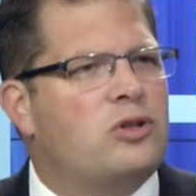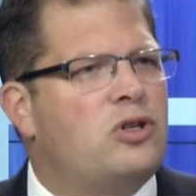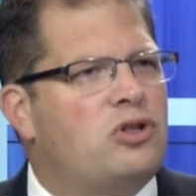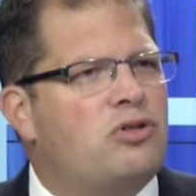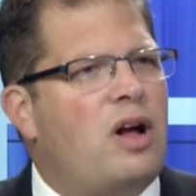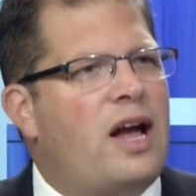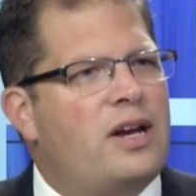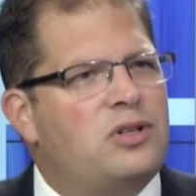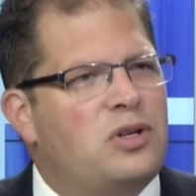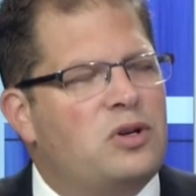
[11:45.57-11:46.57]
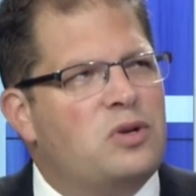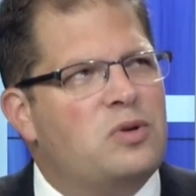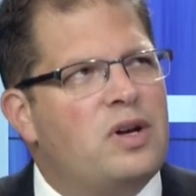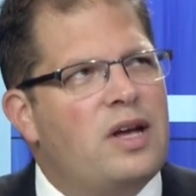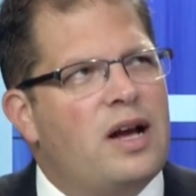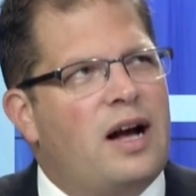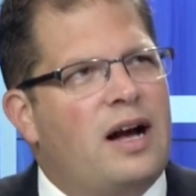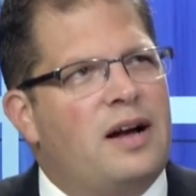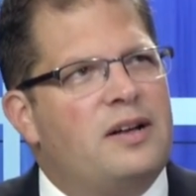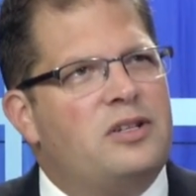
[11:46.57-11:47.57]
to try to
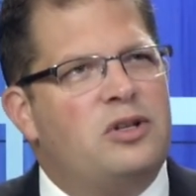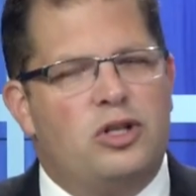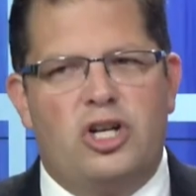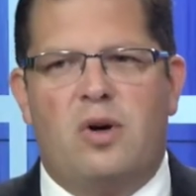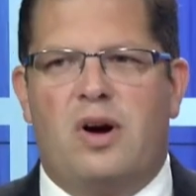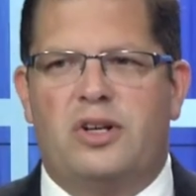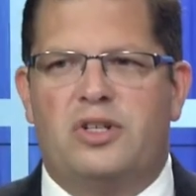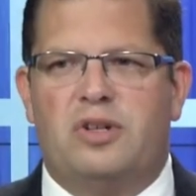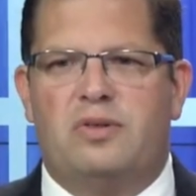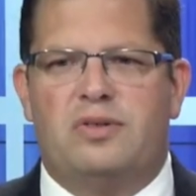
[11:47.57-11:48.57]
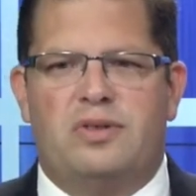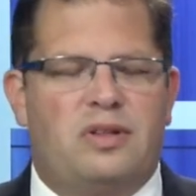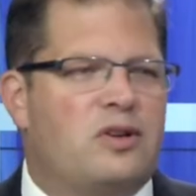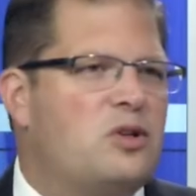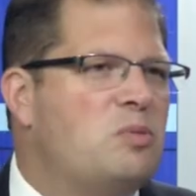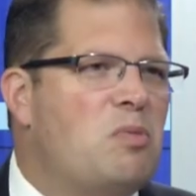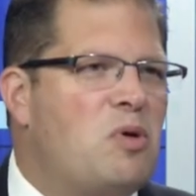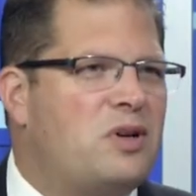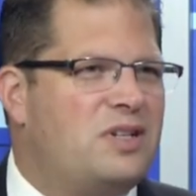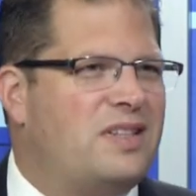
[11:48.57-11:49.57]
show our students that there's
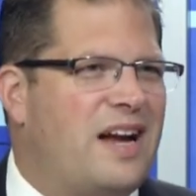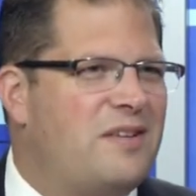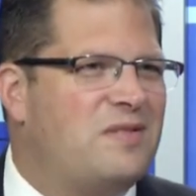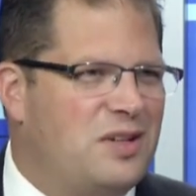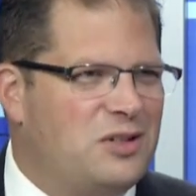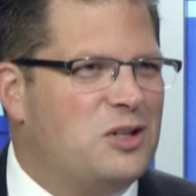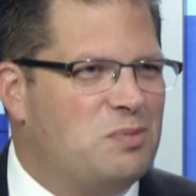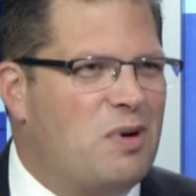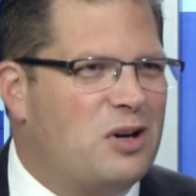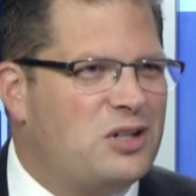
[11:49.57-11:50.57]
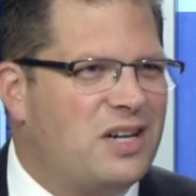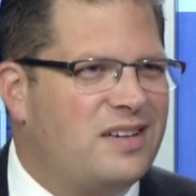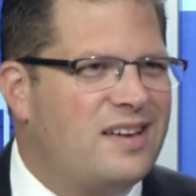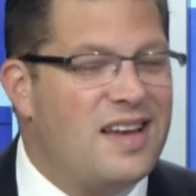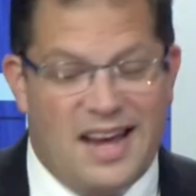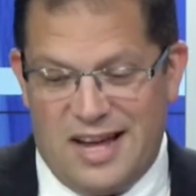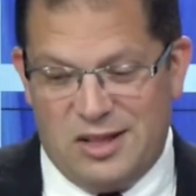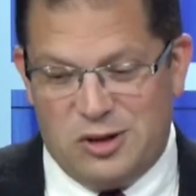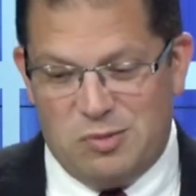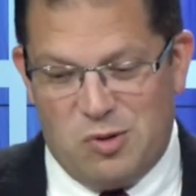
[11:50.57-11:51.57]
more to life than just marching, and
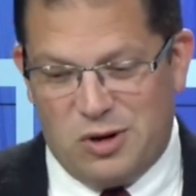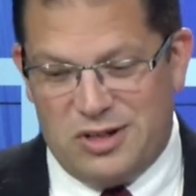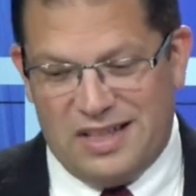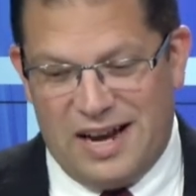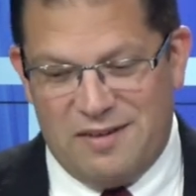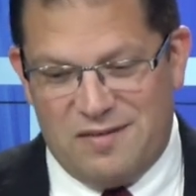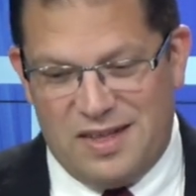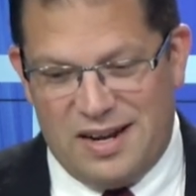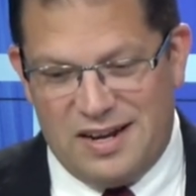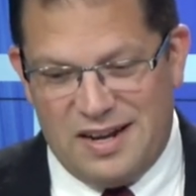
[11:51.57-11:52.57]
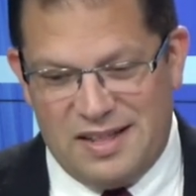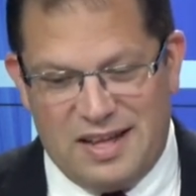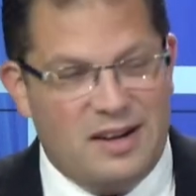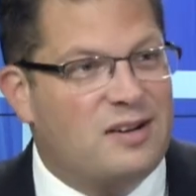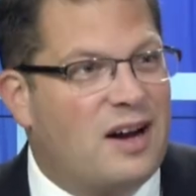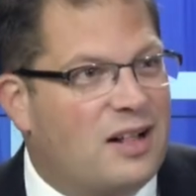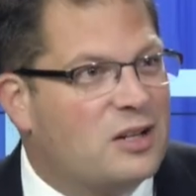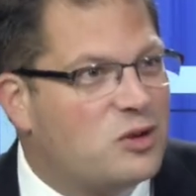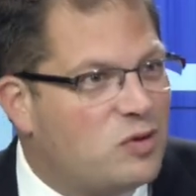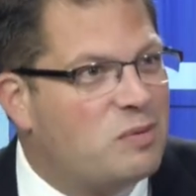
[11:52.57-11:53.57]
there's more to life than
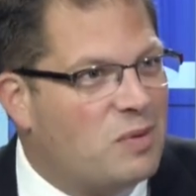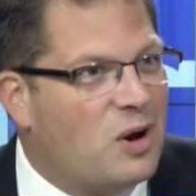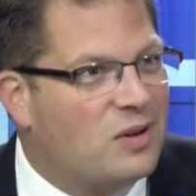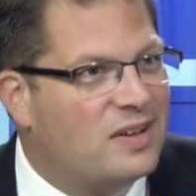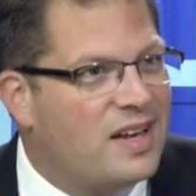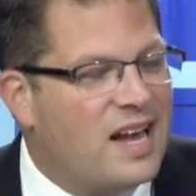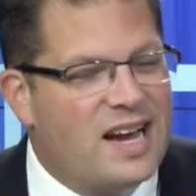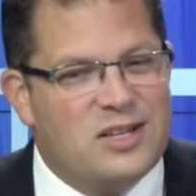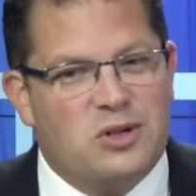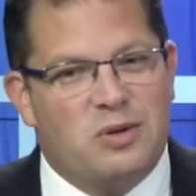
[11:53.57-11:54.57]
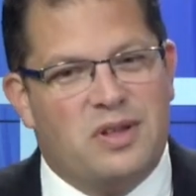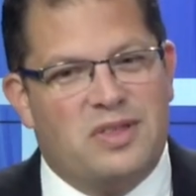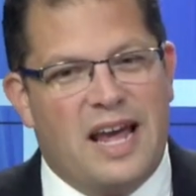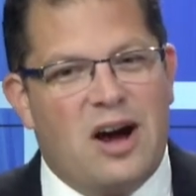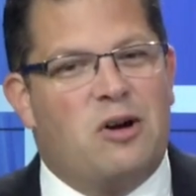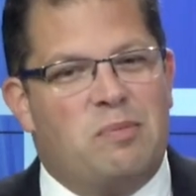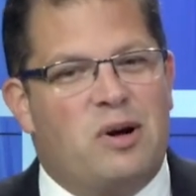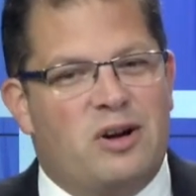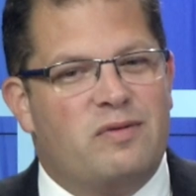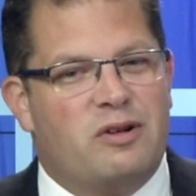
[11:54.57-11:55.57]
college football, and so that they are a
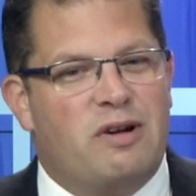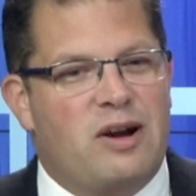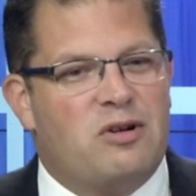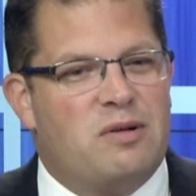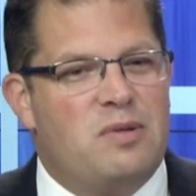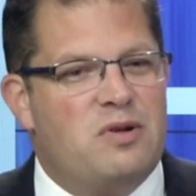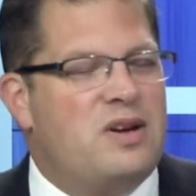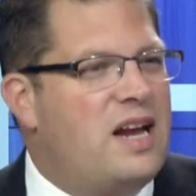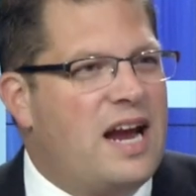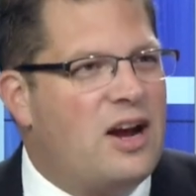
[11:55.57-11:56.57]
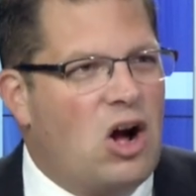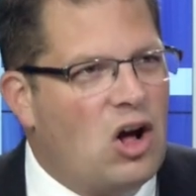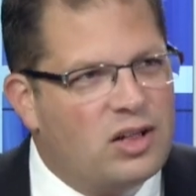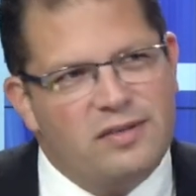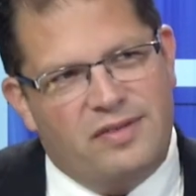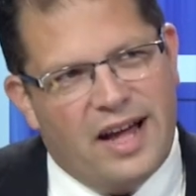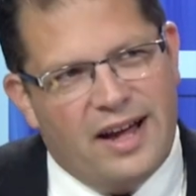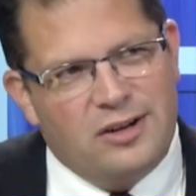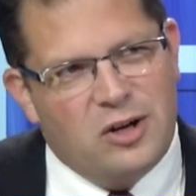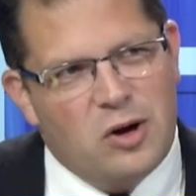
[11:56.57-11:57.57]
part of a greater community. And all of
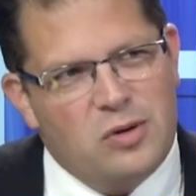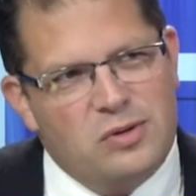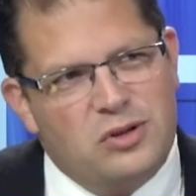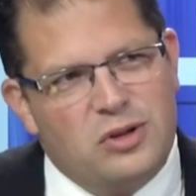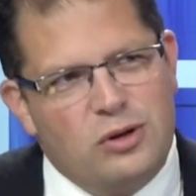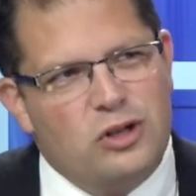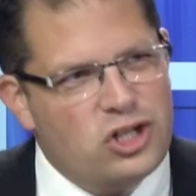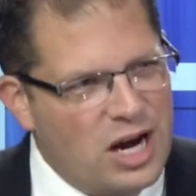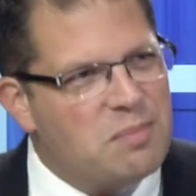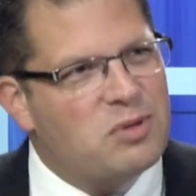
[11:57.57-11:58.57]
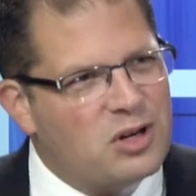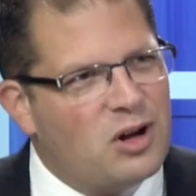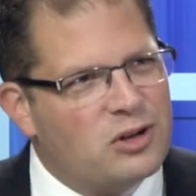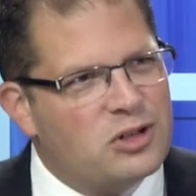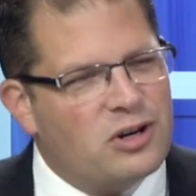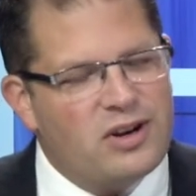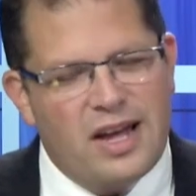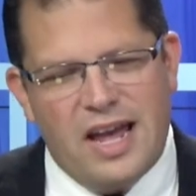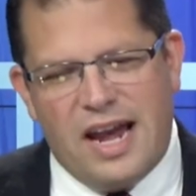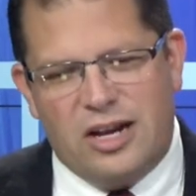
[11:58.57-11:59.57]
that goes to shape the culture
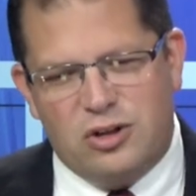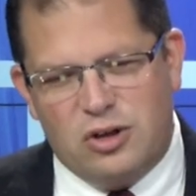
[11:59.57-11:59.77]
and